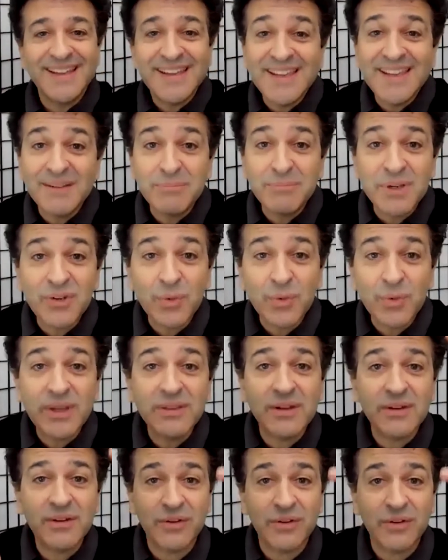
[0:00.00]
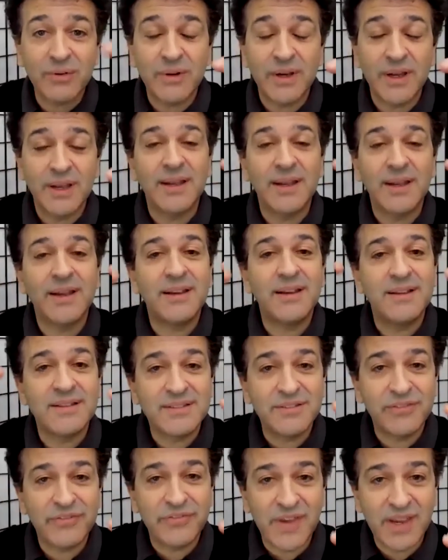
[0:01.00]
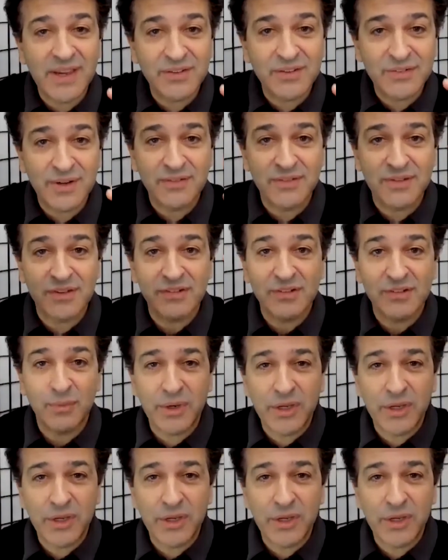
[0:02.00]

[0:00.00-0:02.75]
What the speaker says: In between the two is a phase transition.